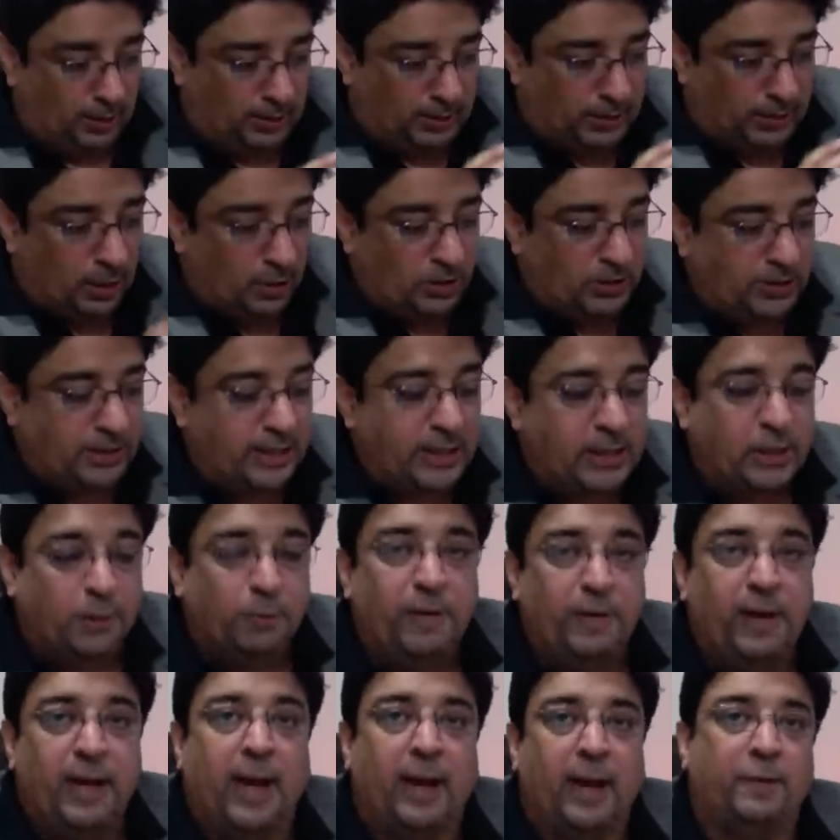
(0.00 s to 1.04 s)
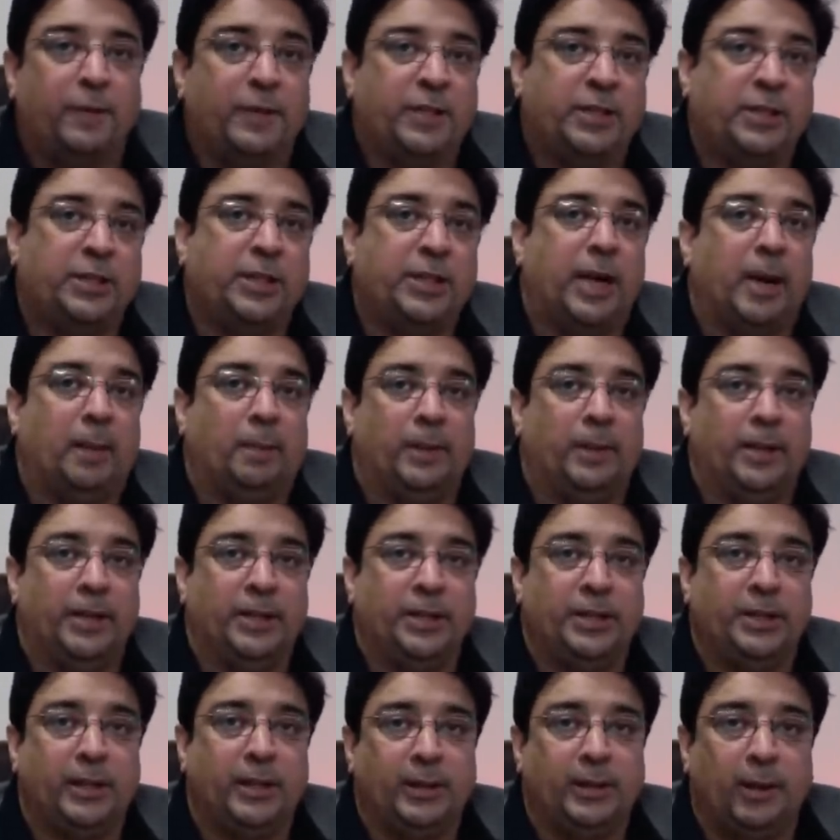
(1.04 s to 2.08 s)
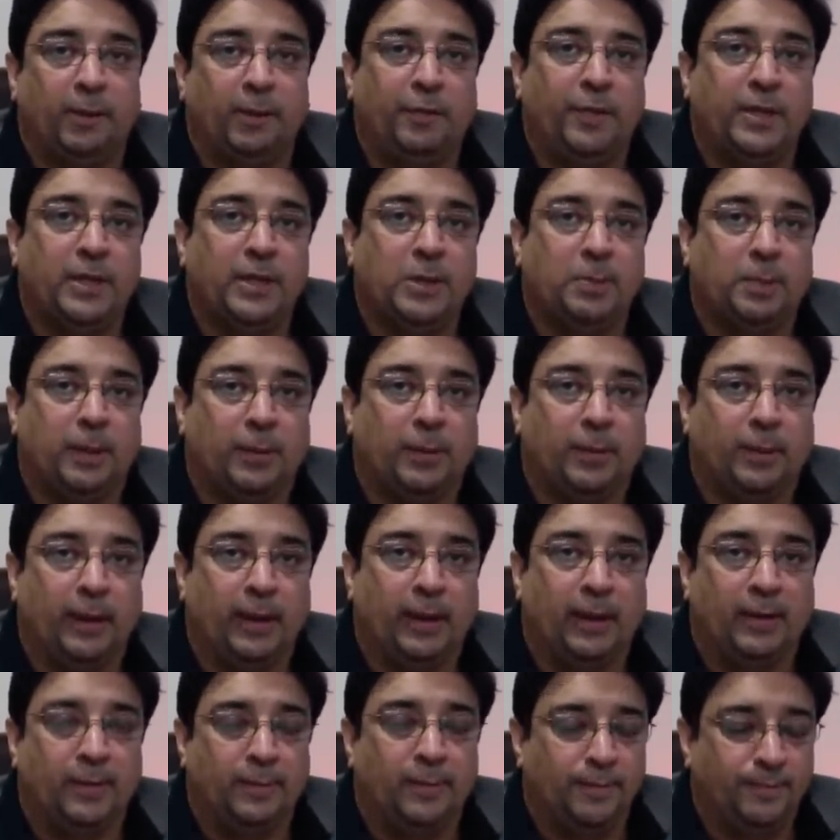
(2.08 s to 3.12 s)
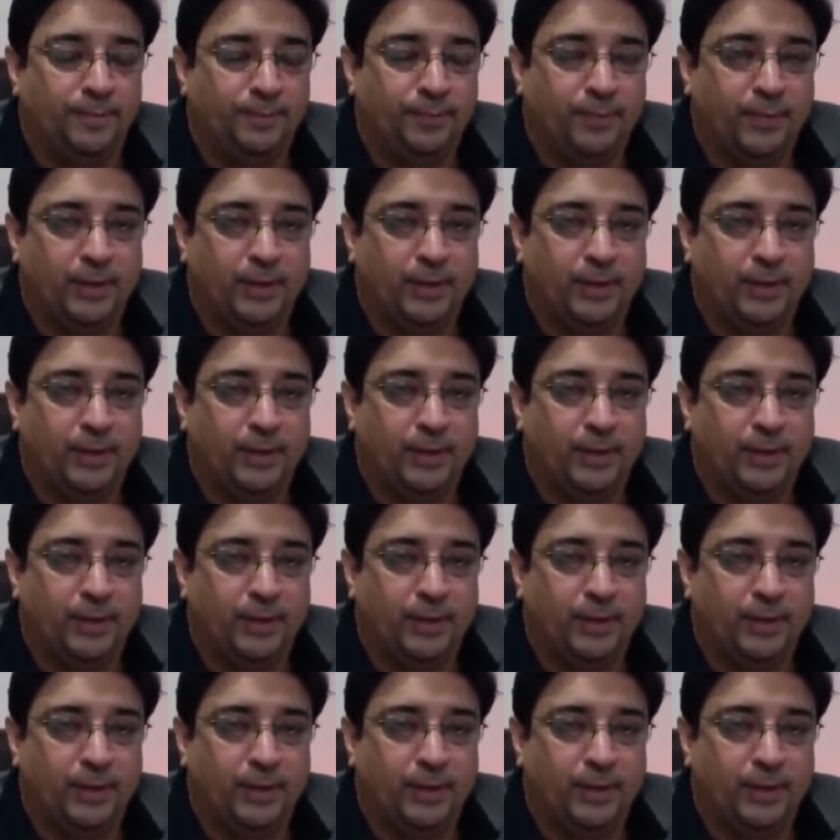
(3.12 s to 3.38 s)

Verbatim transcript: Now, since we have established the difference between